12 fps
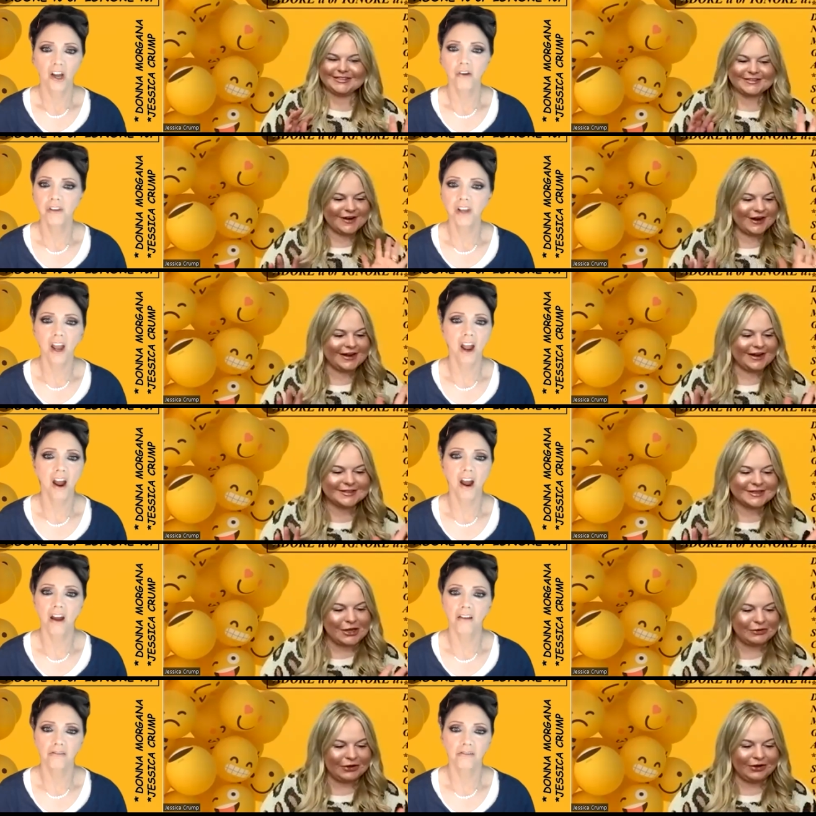Speaker 1: It's oh, very yeah.
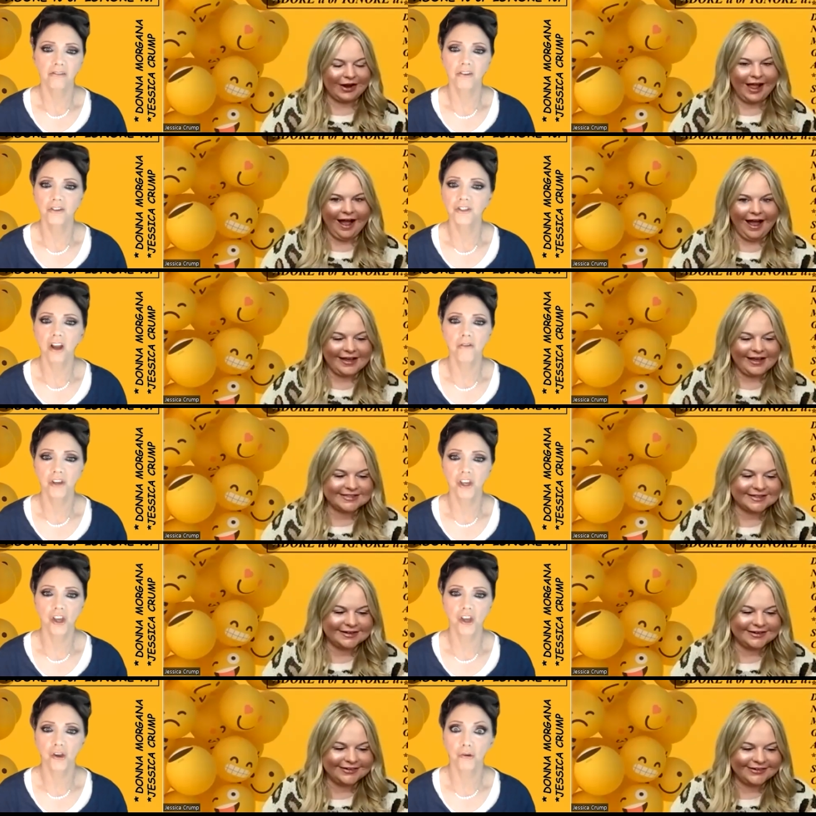a cute little guy.
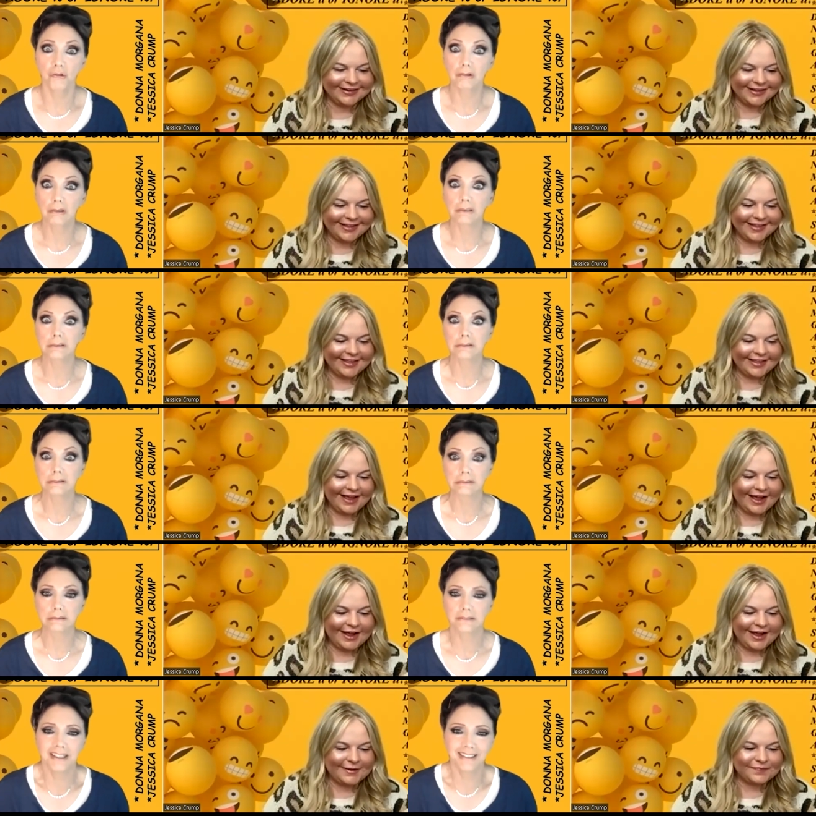So, so,
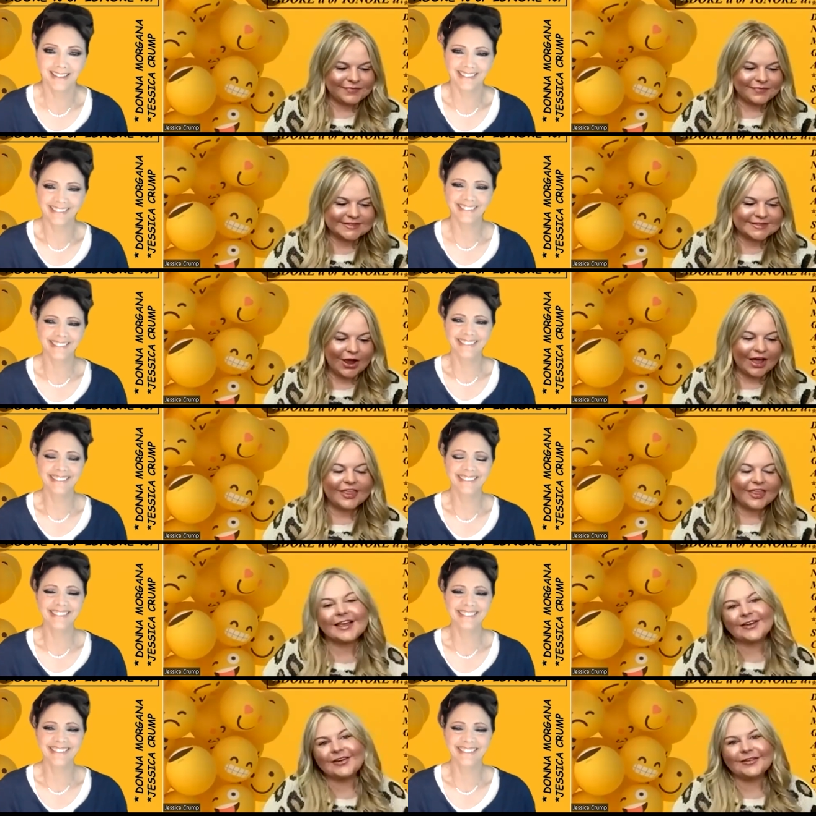um, so I
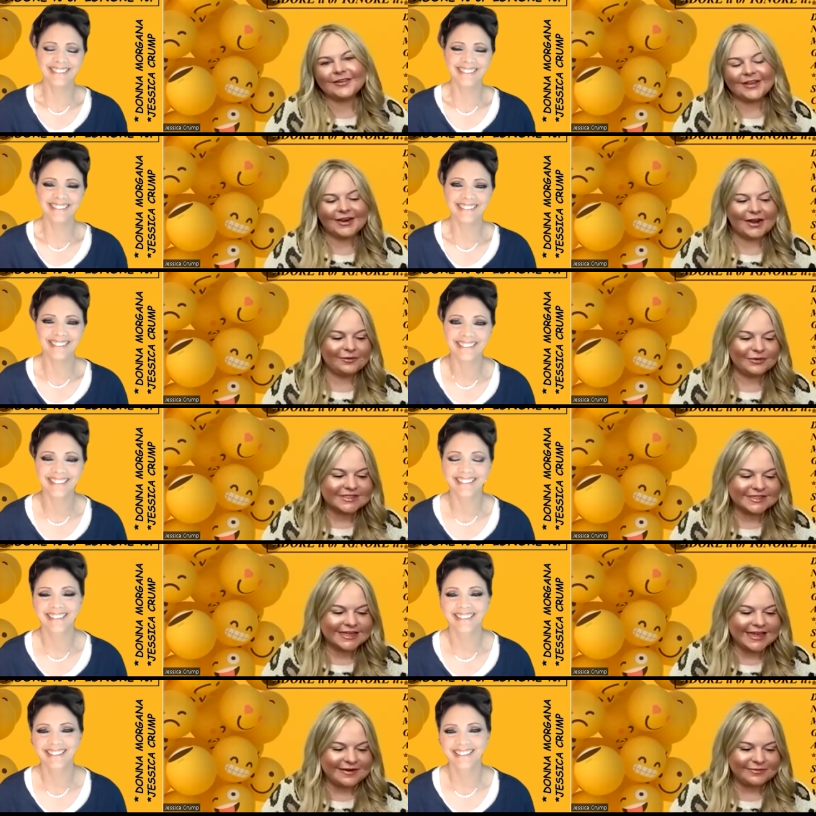think it'll you know we'll
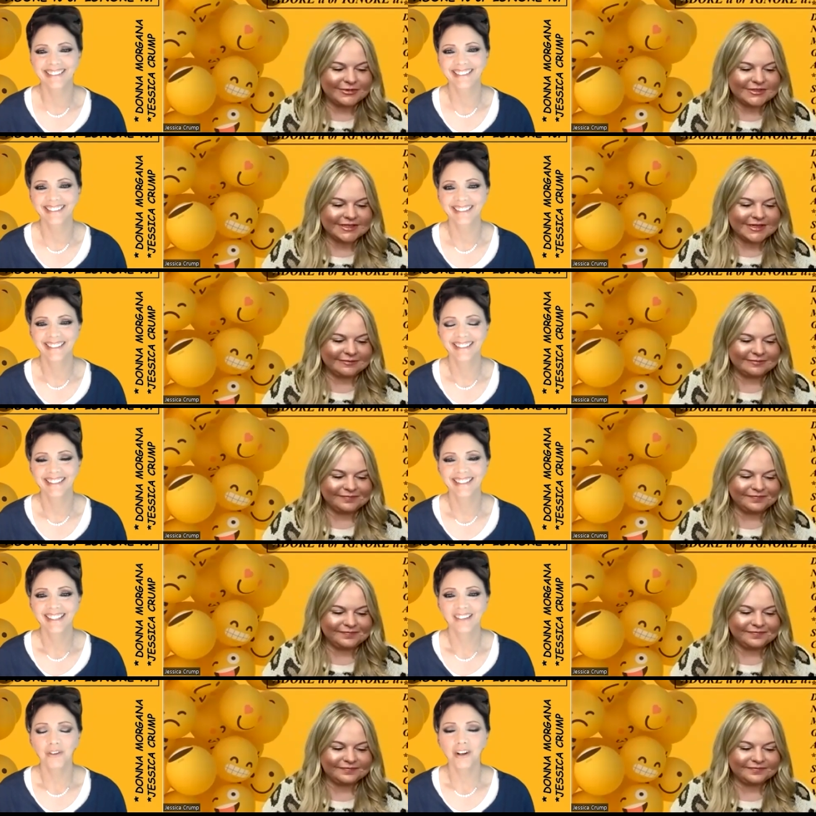see we'll see.
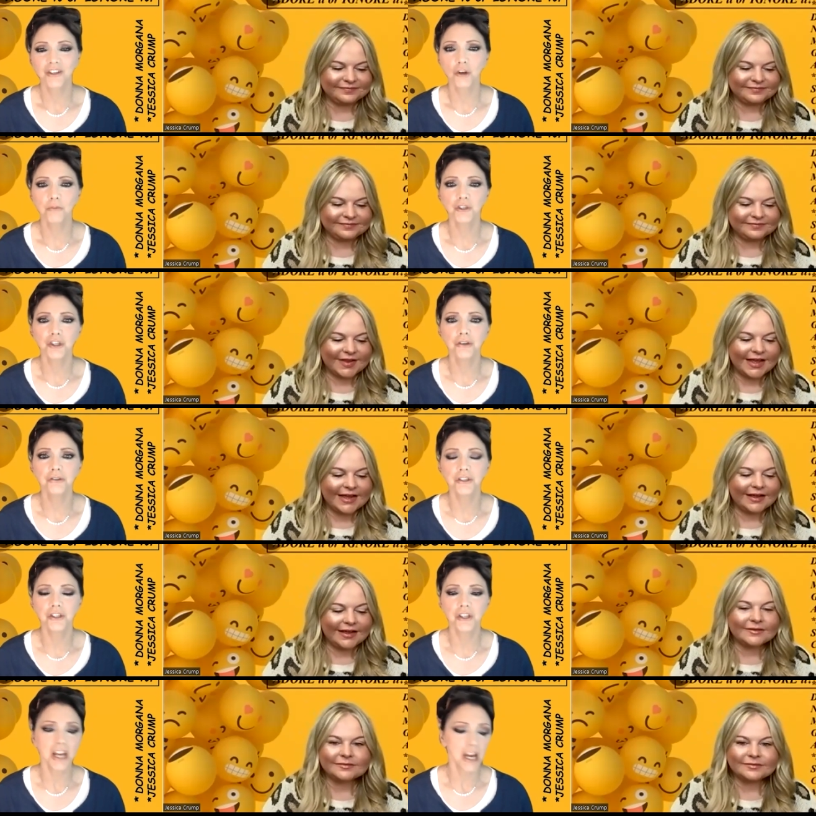
Speaker 2: Well, let's hope she
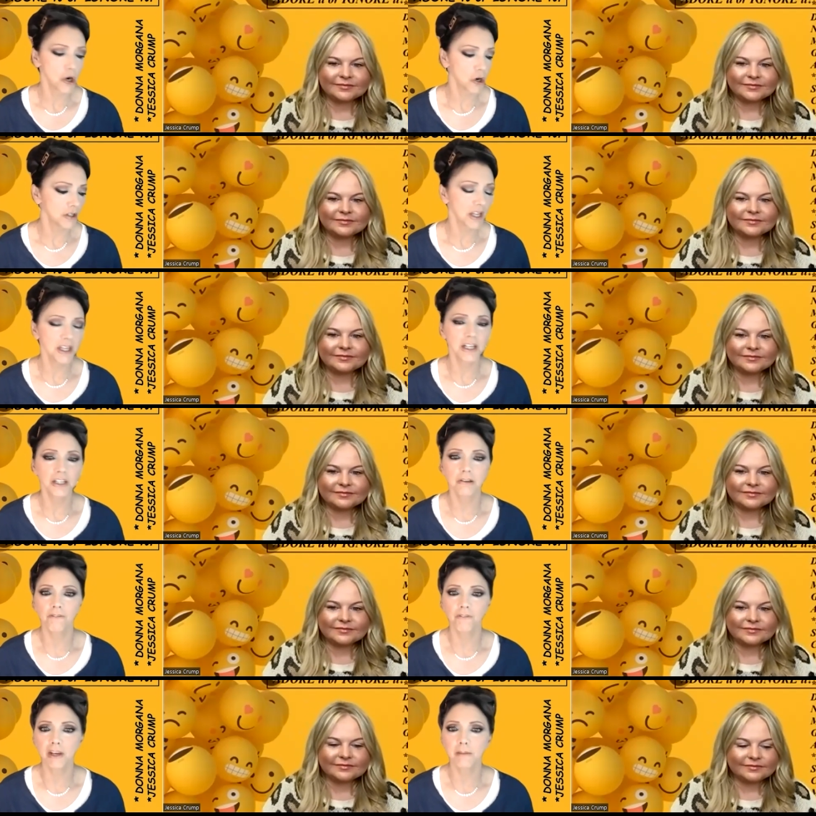uses Nair because I think
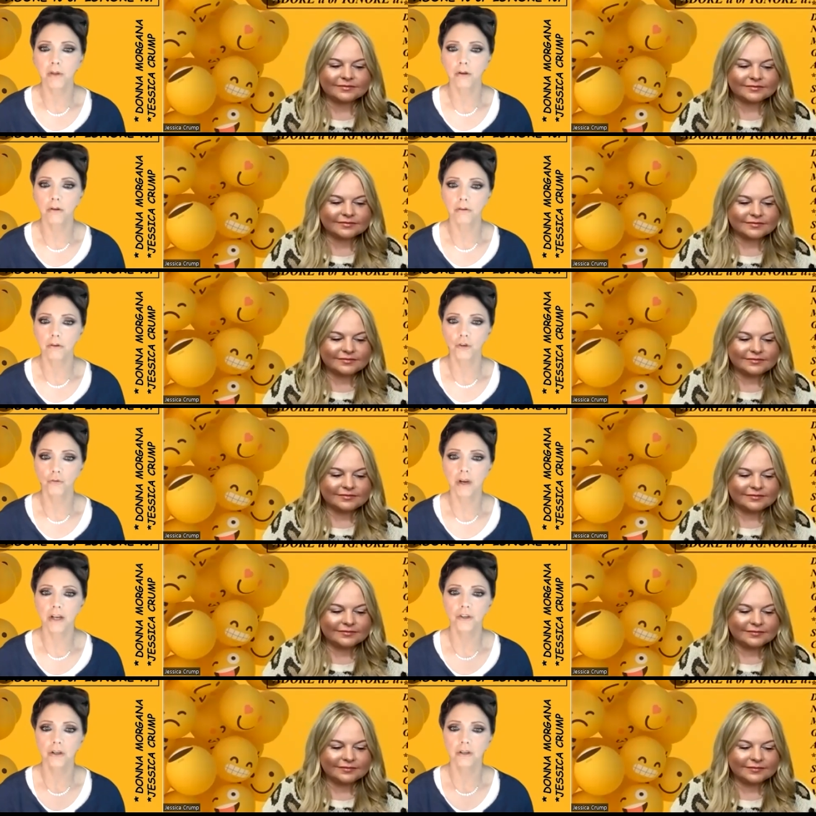it's a female
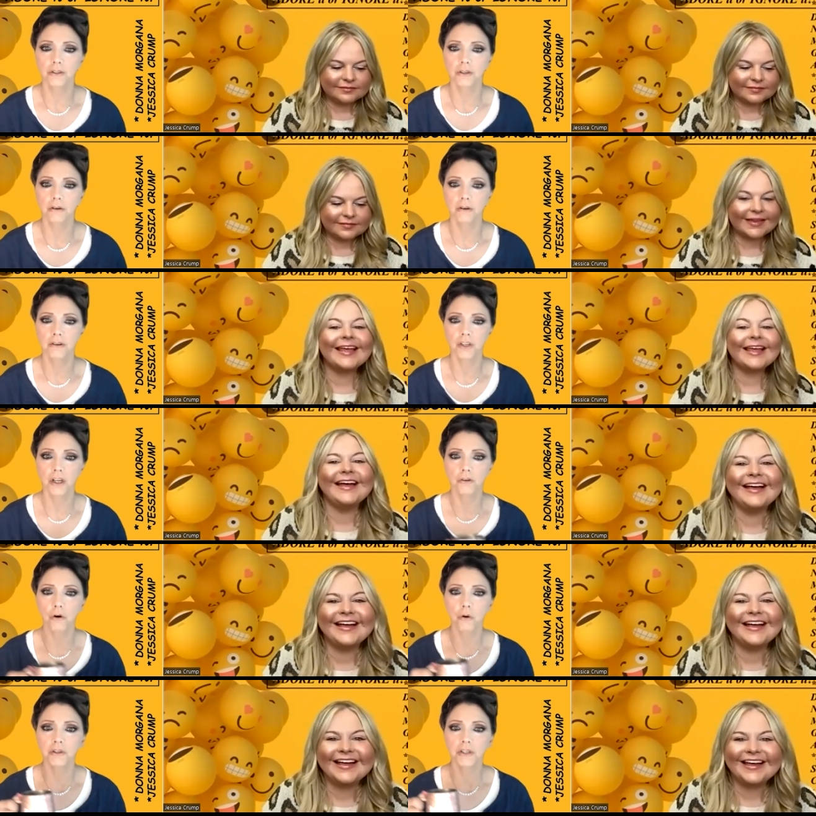tarantula, so it,
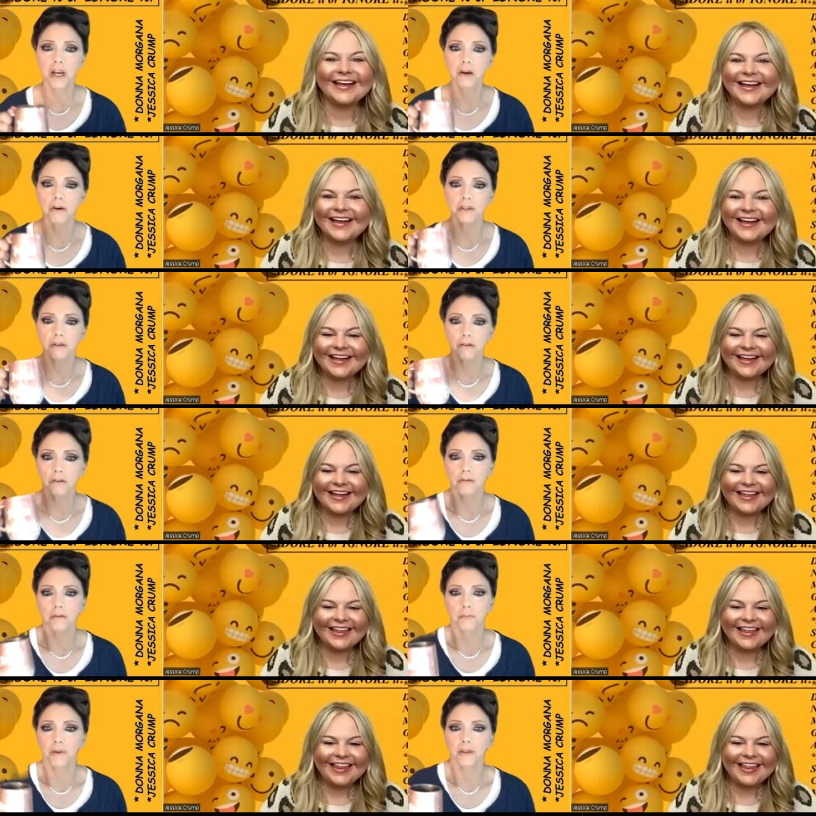they're always hairy. So
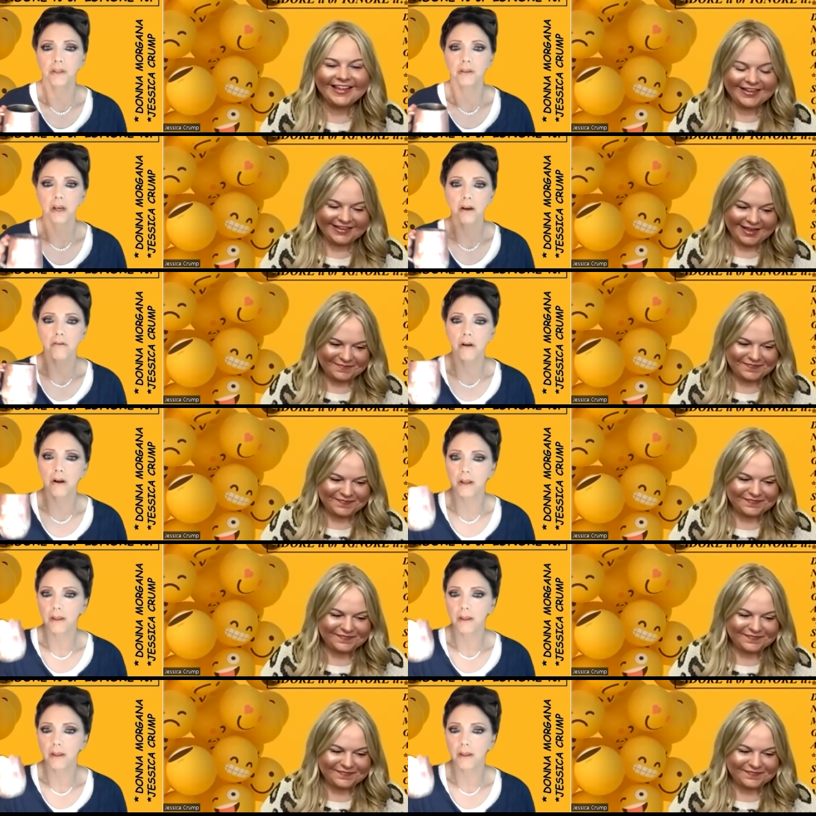put the Nair yep. on,